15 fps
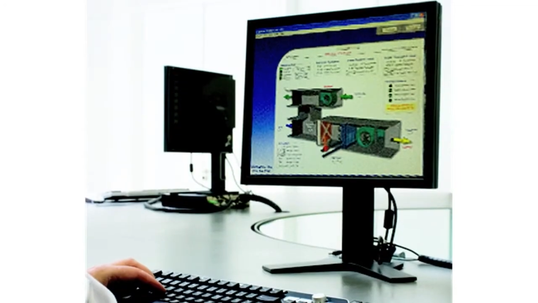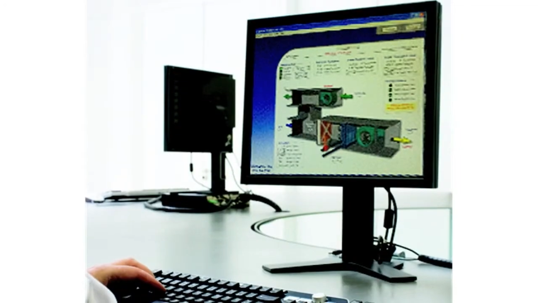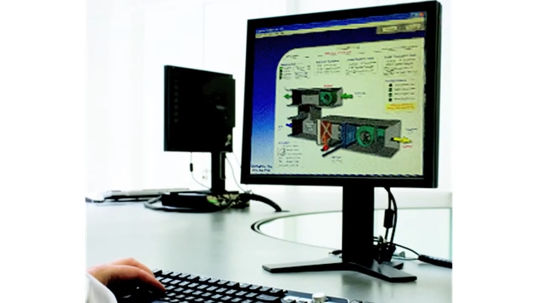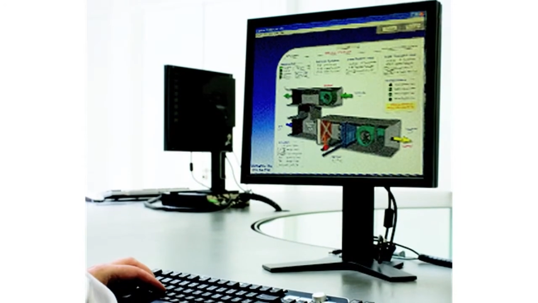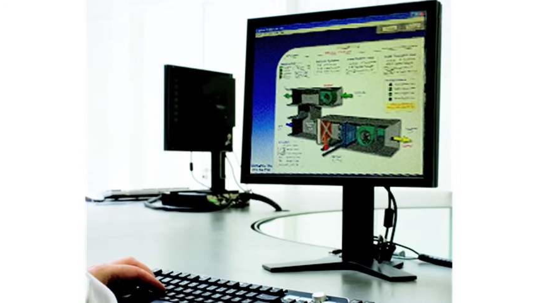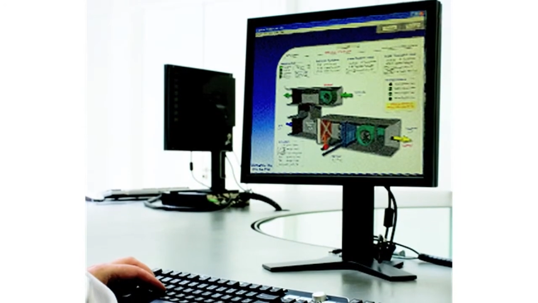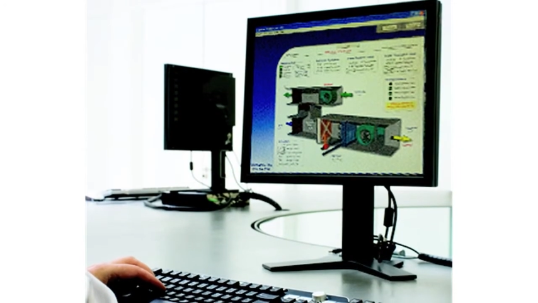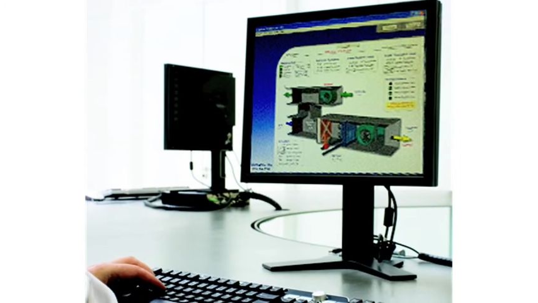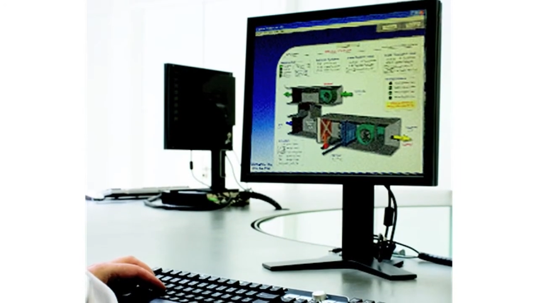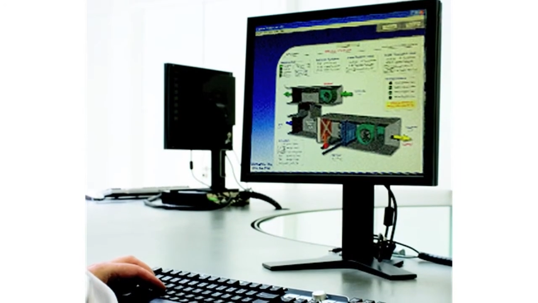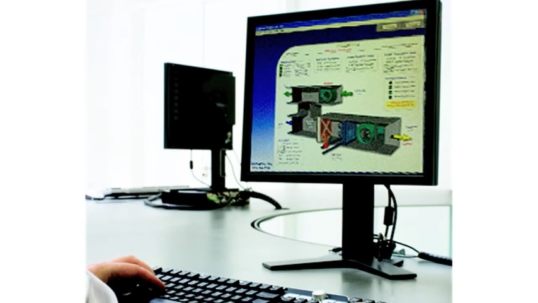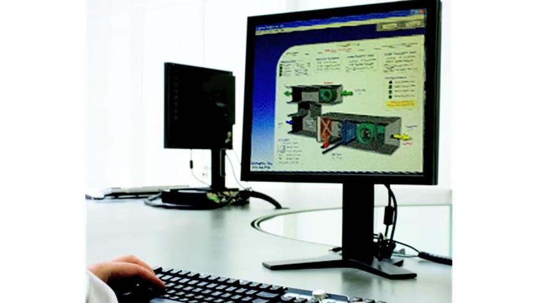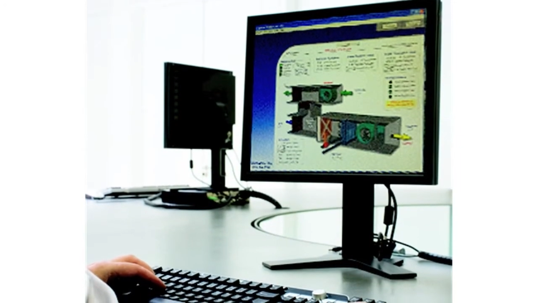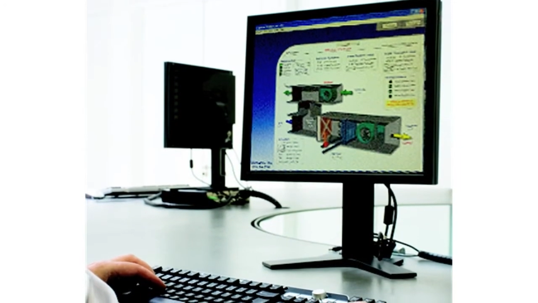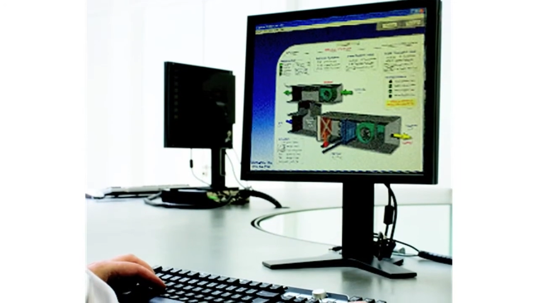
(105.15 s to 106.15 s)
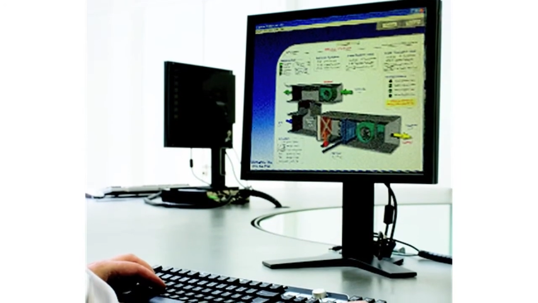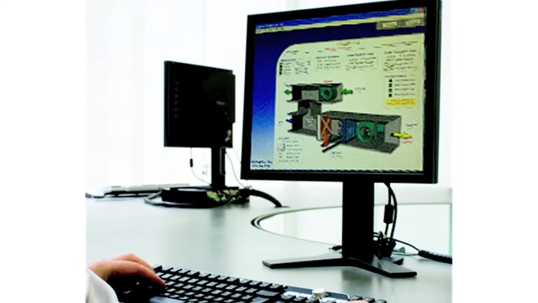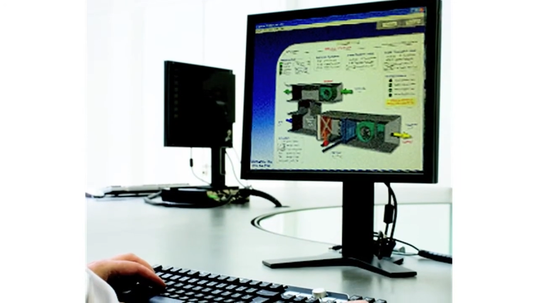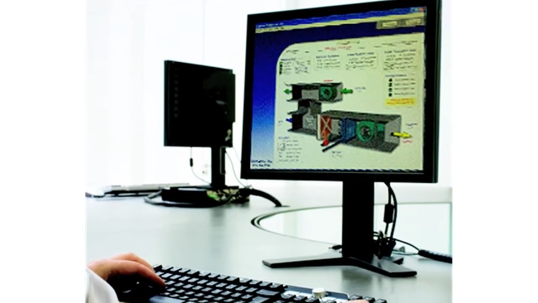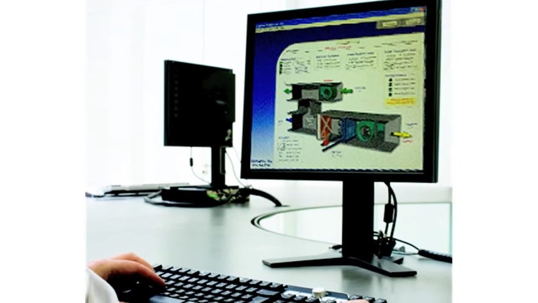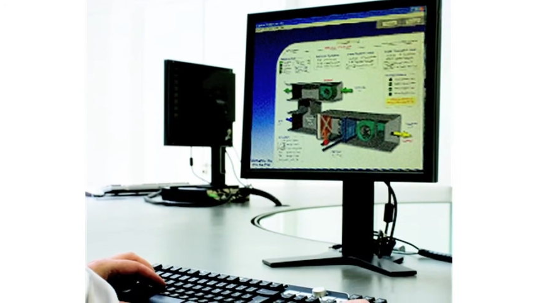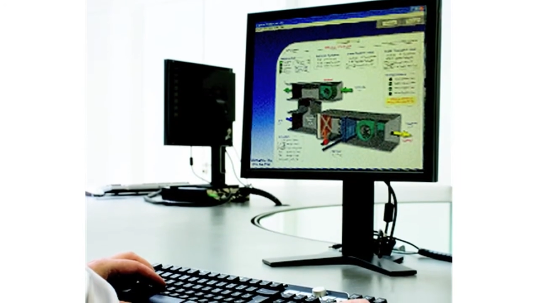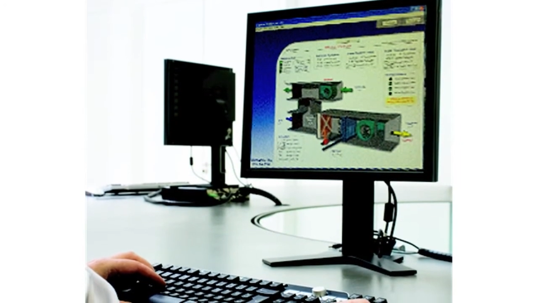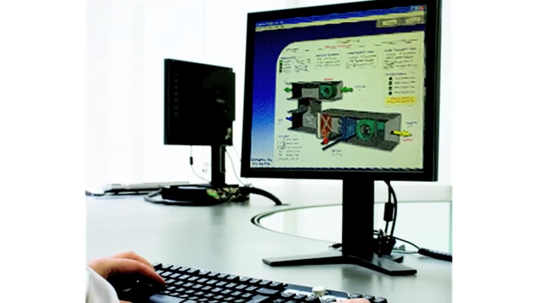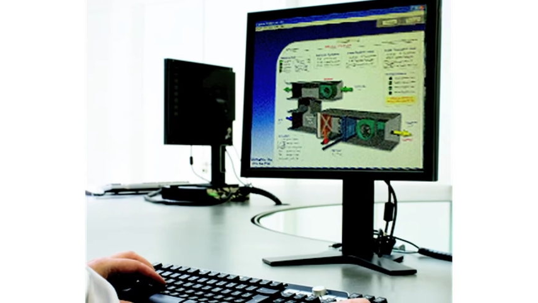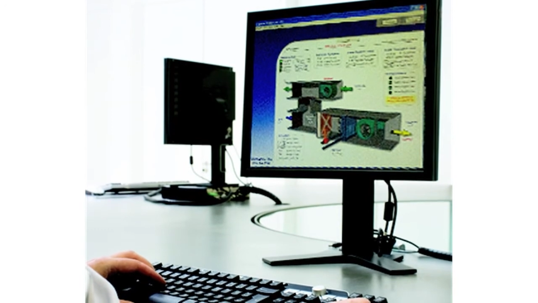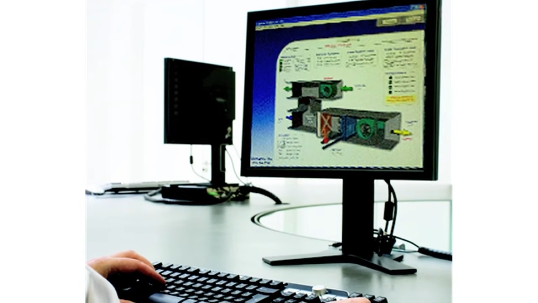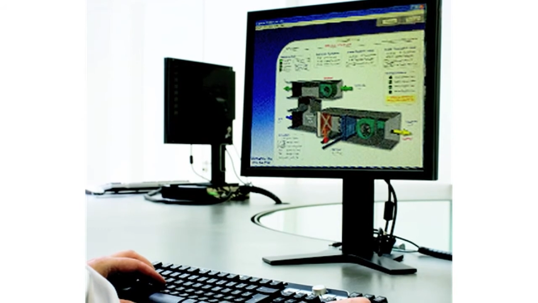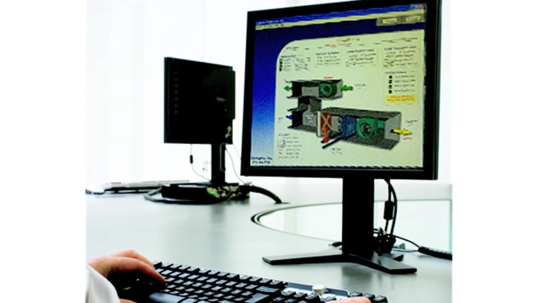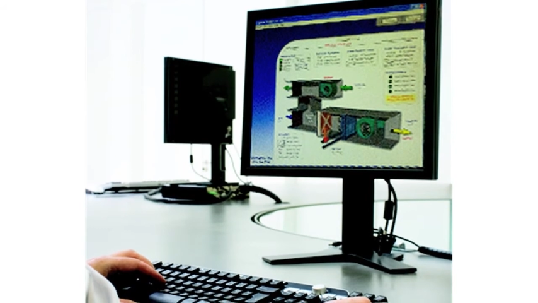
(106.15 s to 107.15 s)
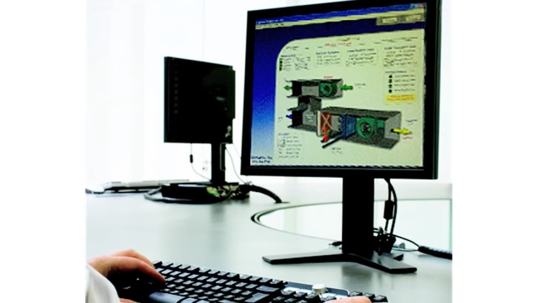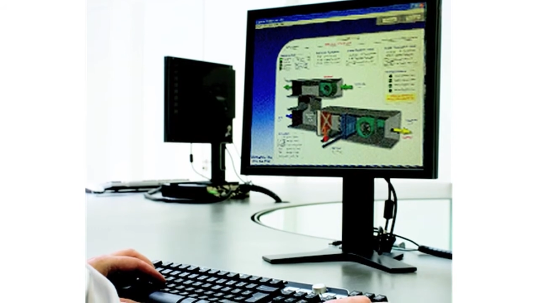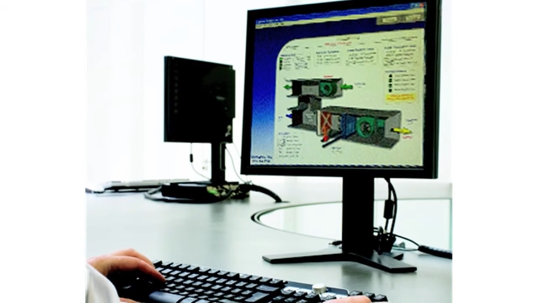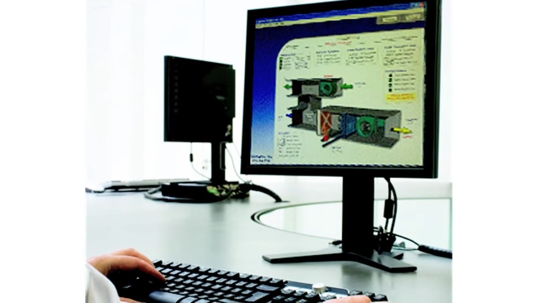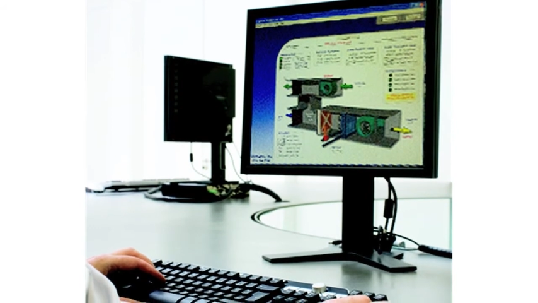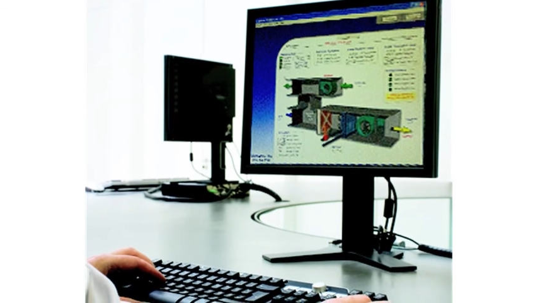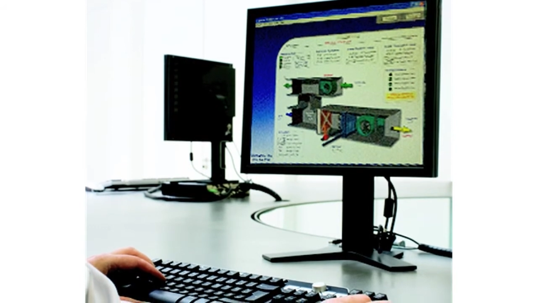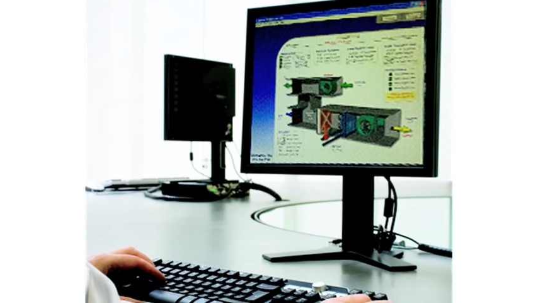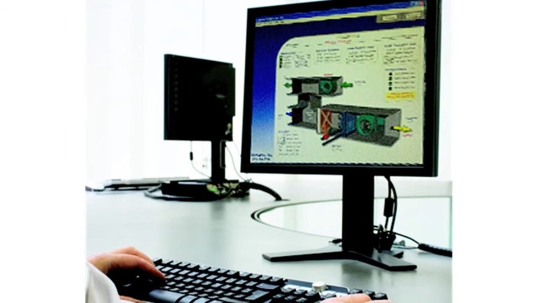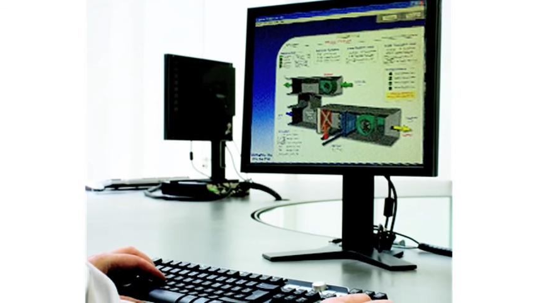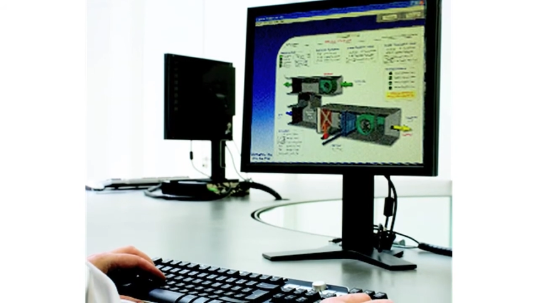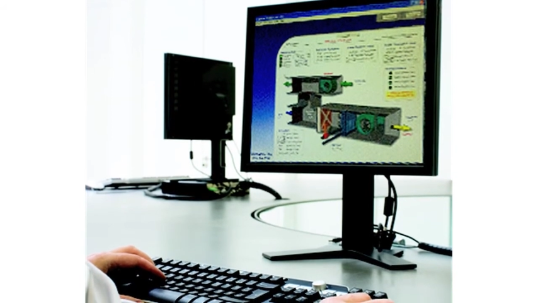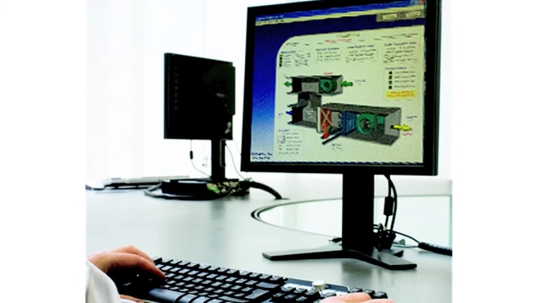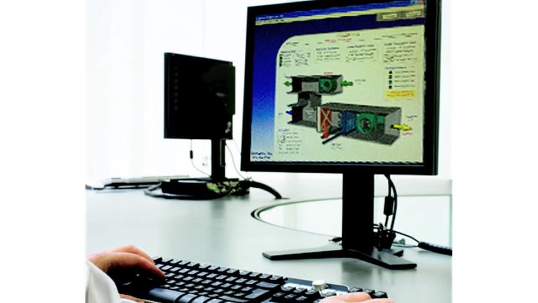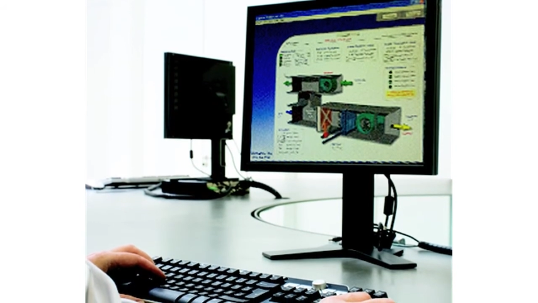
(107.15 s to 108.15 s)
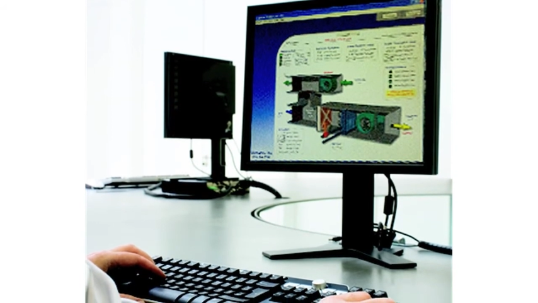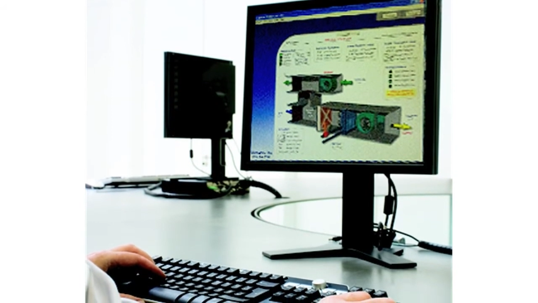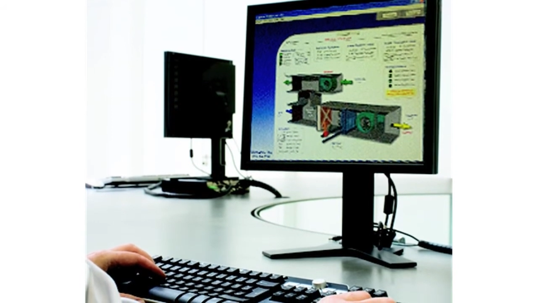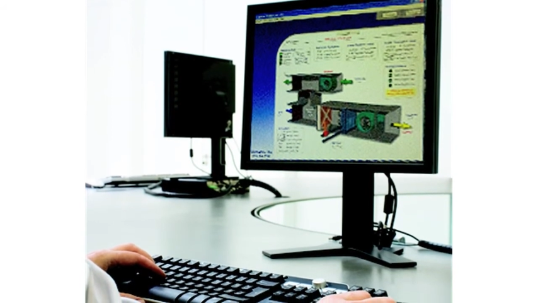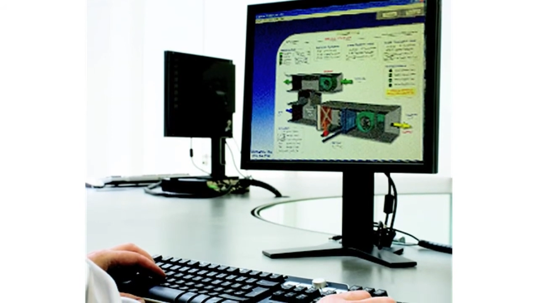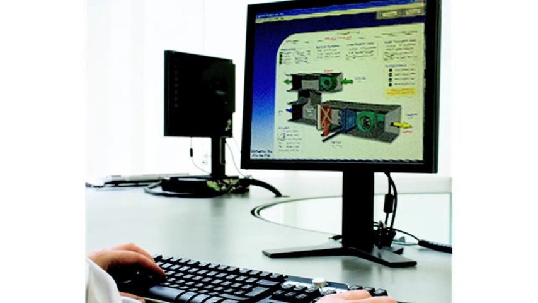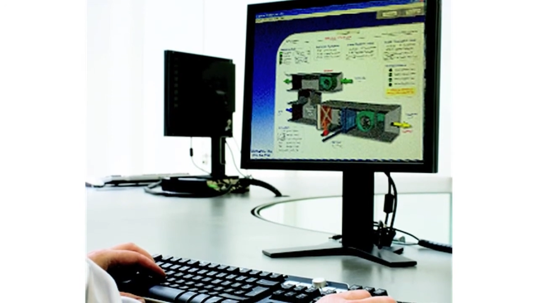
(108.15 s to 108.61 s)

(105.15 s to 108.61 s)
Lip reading: Nobody's mouth can be seen.